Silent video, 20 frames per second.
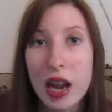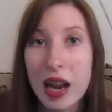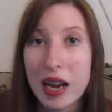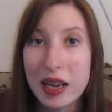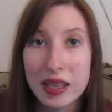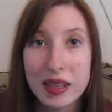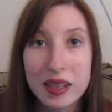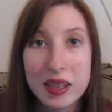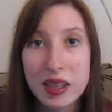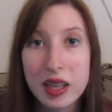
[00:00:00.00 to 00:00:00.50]

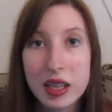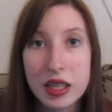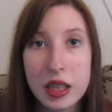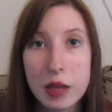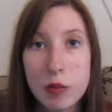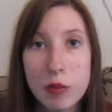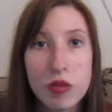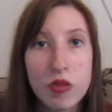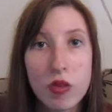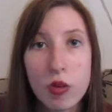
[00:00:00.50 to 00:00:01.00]
anything like
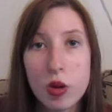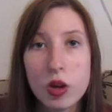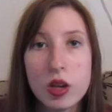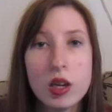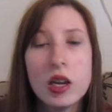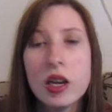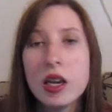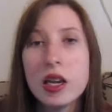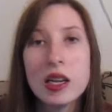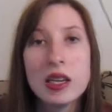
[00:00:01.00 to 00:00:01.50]
that before,
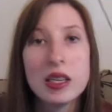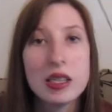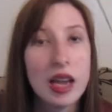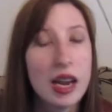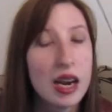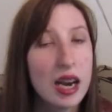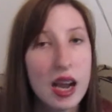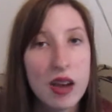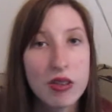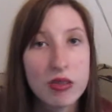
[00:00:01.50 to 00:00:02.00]
not
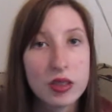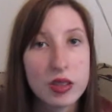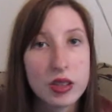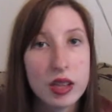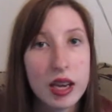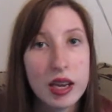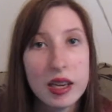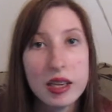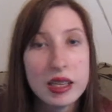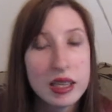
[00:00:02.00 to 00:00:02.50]
after
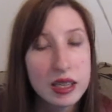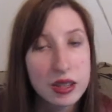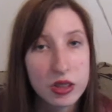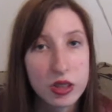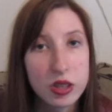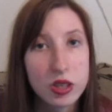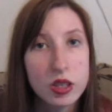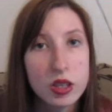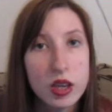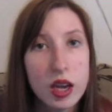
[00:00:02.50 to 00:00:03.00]
that
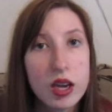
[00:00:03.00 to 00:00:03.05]
either.